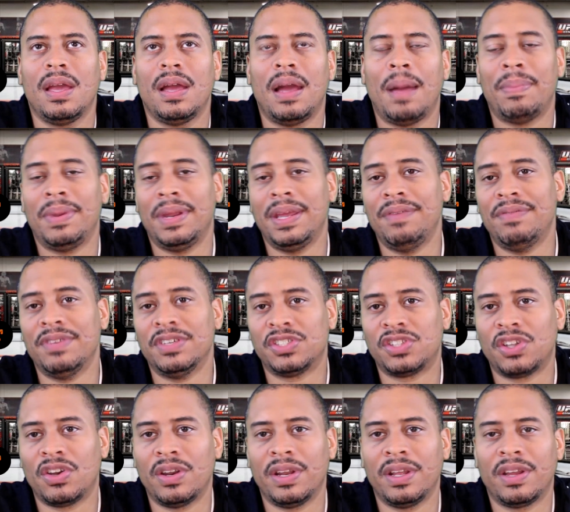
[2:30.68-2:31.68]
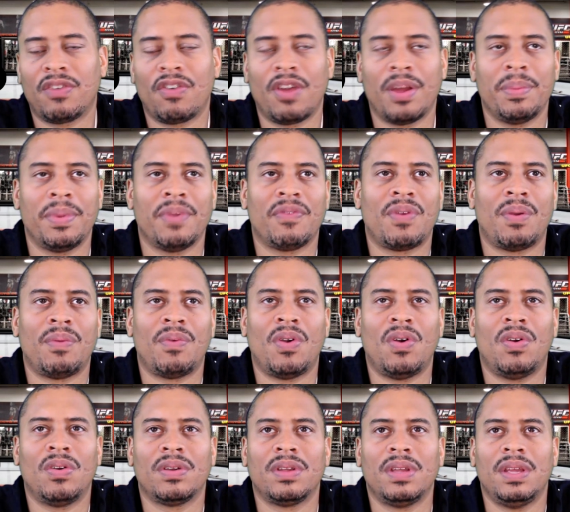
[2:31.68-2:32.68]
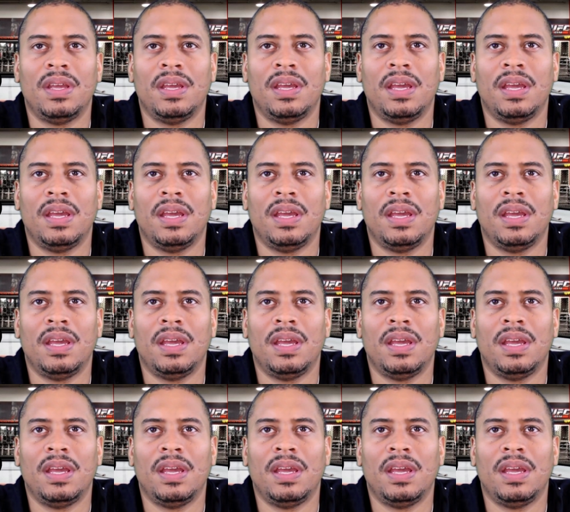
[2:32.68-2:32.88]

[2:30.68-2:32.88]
I believe he's 30, correct me if I'm wrong.